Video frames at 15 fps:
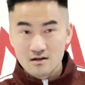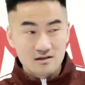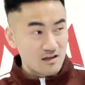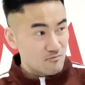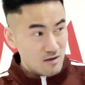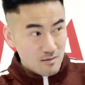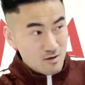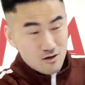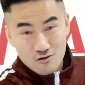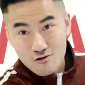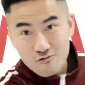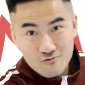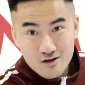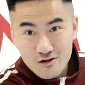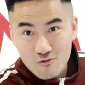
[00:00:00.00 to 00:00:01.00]
then maybe you
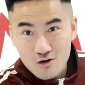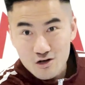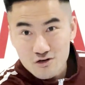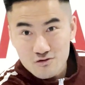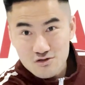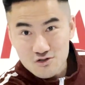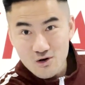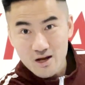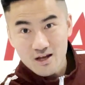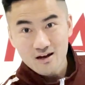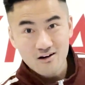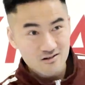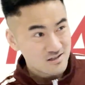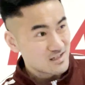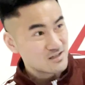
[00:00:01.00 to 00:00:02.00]
don't really want to do striking
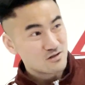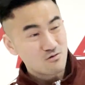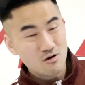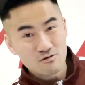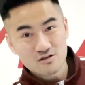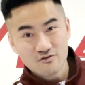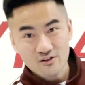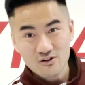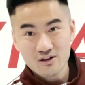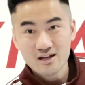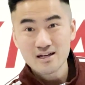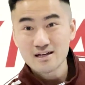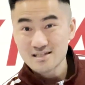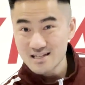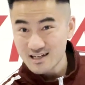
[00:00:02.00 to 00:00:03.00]
arts because you always feel like
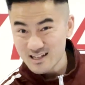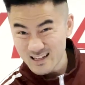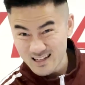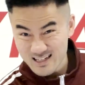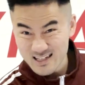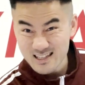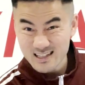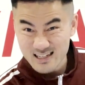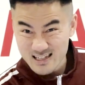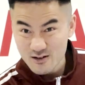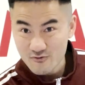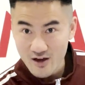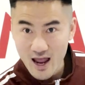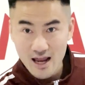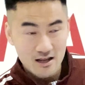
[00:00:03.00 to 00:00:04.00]
it's at a
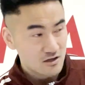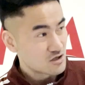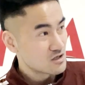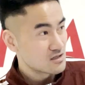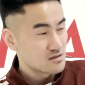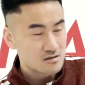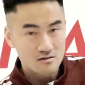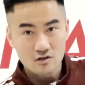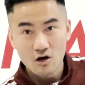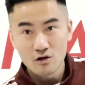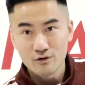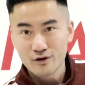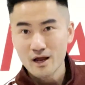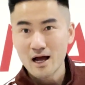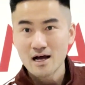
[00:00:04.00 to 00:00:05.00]
disadvantage because
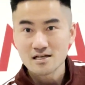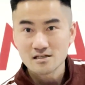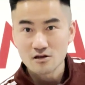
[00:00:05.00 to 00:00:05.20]
taller guys,